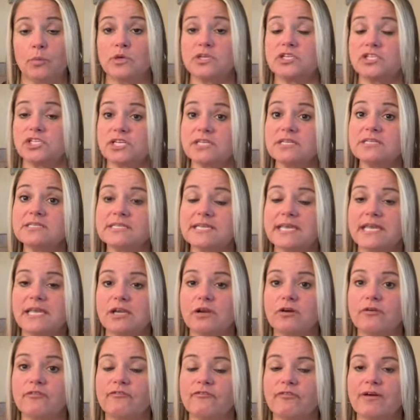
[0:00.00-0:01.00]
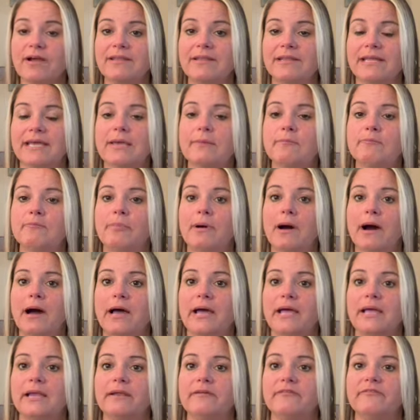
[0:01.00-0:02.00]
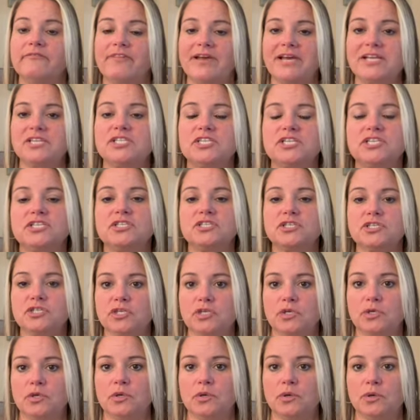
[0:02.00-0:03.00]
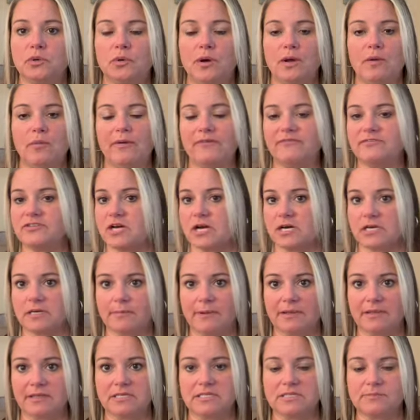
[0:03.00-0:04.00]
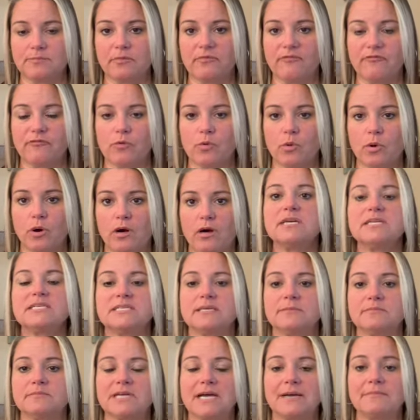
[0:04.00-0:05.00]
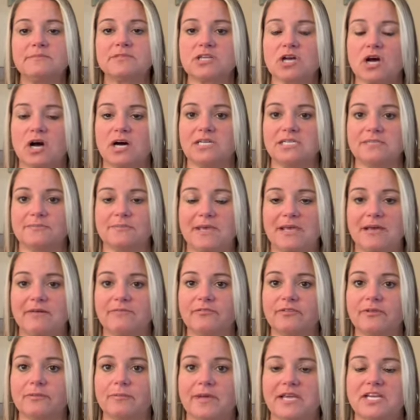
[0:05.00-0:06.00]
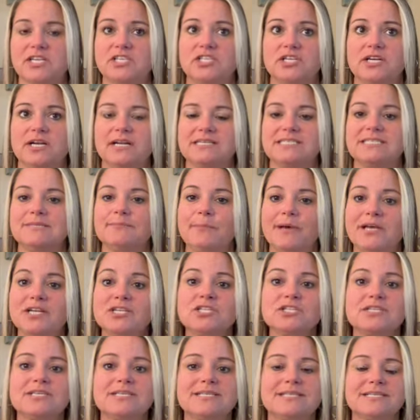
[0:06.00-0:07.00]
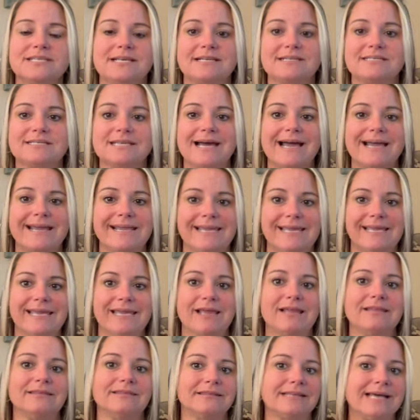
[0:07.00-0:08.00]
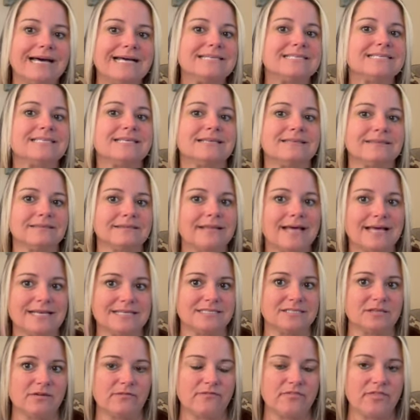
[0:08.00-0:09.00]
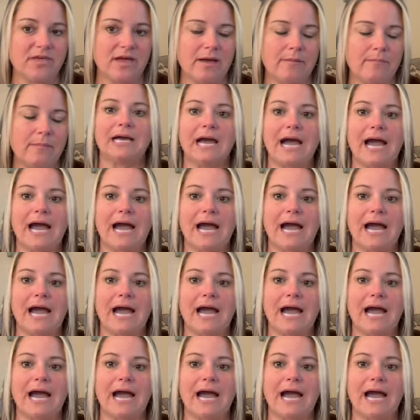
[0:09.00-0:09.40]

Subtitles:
which is keto friendly, but veggies do, and we've talked about this before, sometimes cause me inflammation, especially since I eat less and less of them.